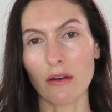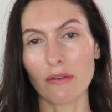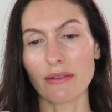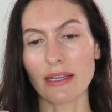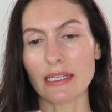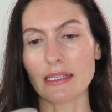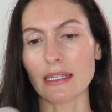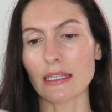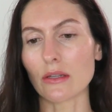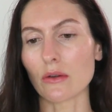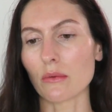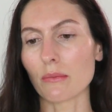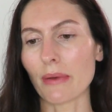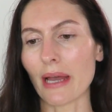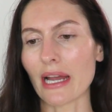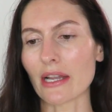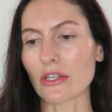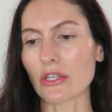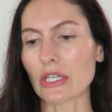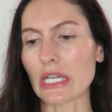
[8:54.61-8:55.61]
Obviously do a
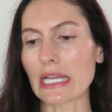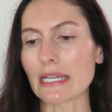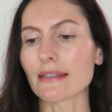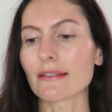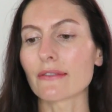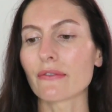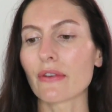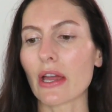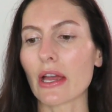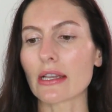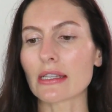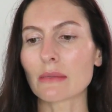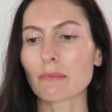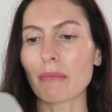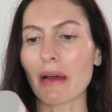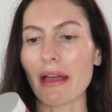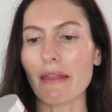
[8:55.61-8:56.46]
patch test first,